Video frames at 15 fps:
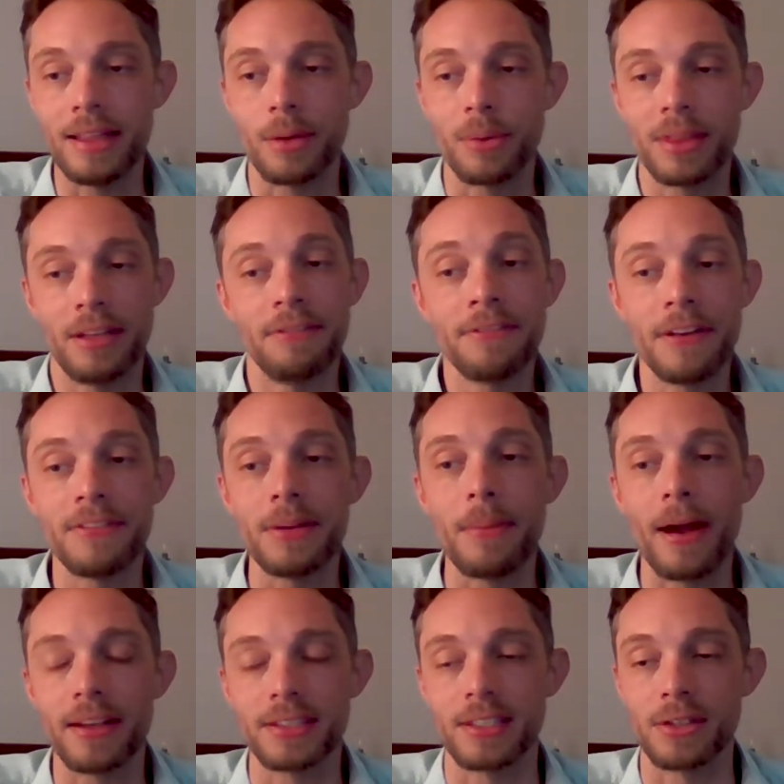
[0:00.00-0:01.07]
they're within 50
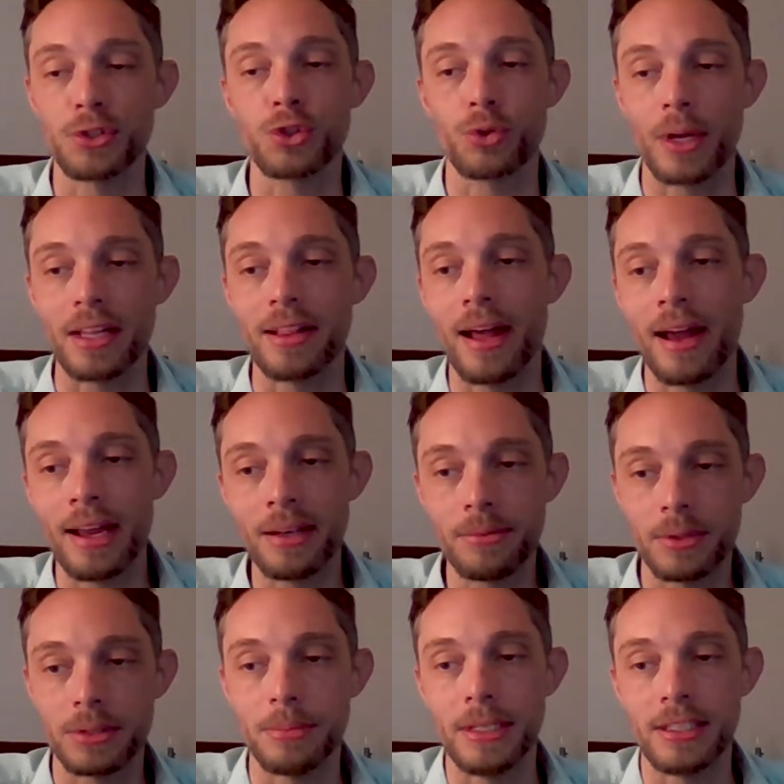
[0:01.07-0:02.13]
miles in a straight line,
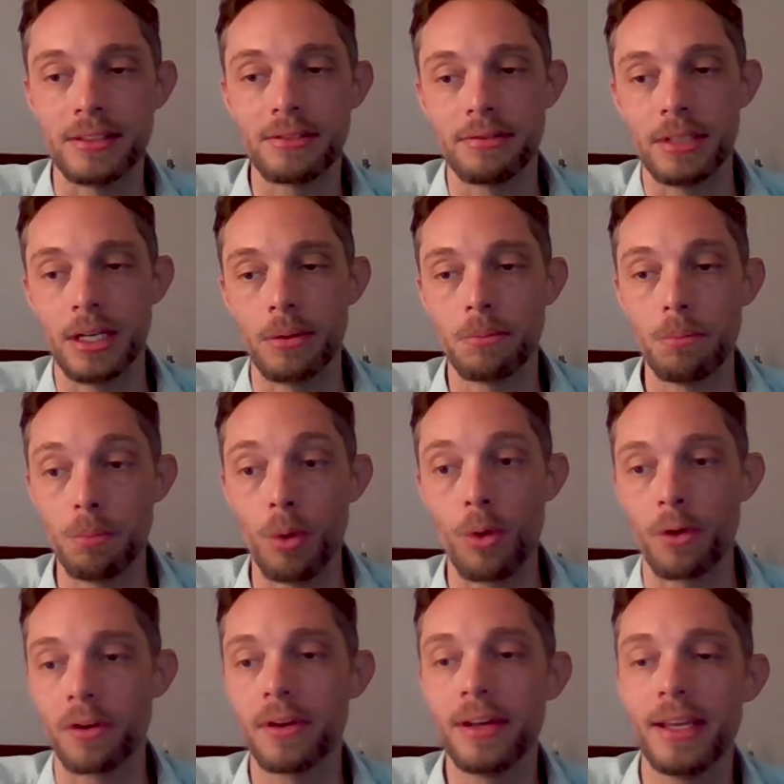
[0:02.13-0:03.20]
which means,
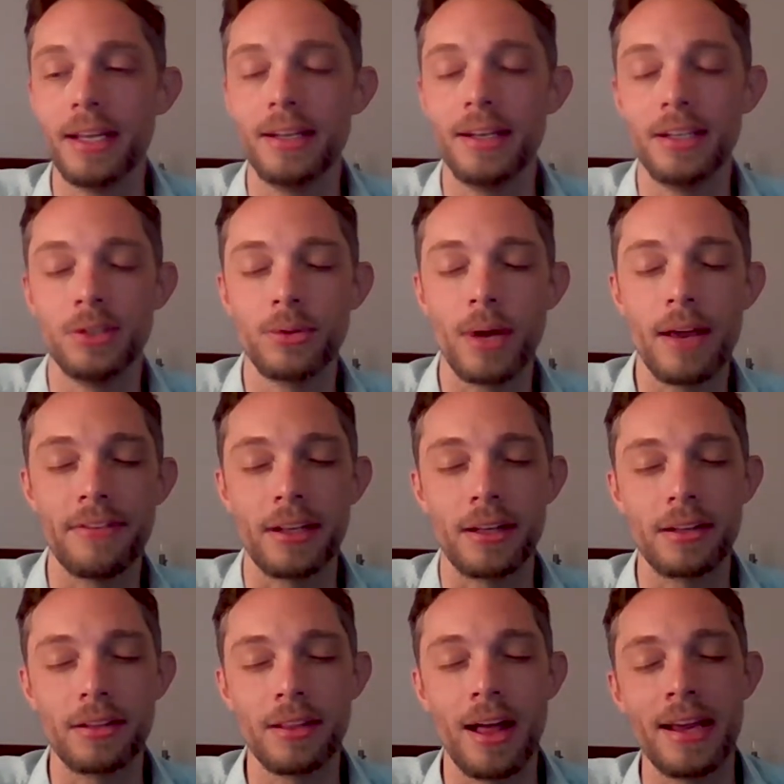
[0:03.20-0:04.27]
more in a
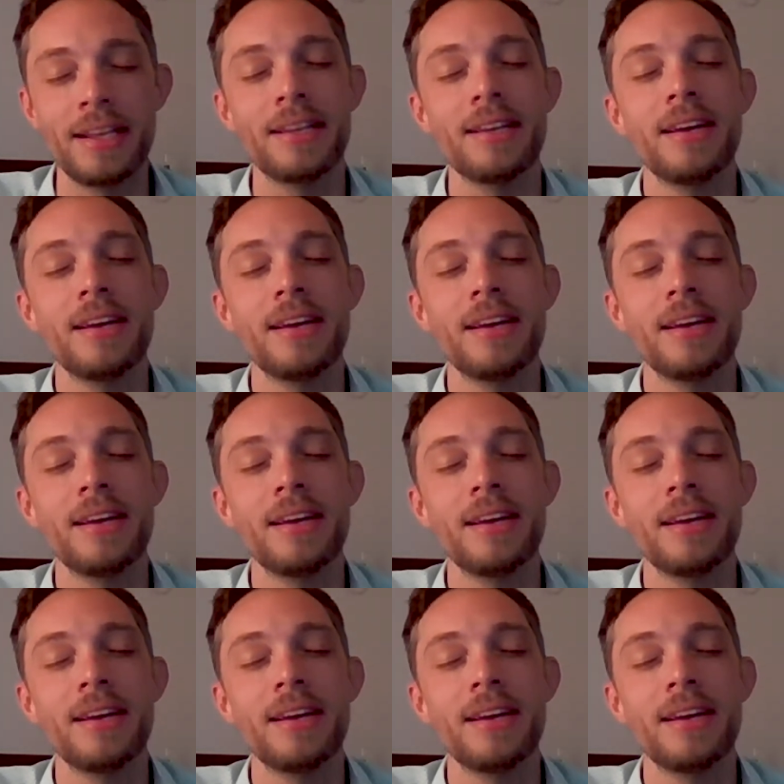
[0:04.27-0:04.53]
driving line,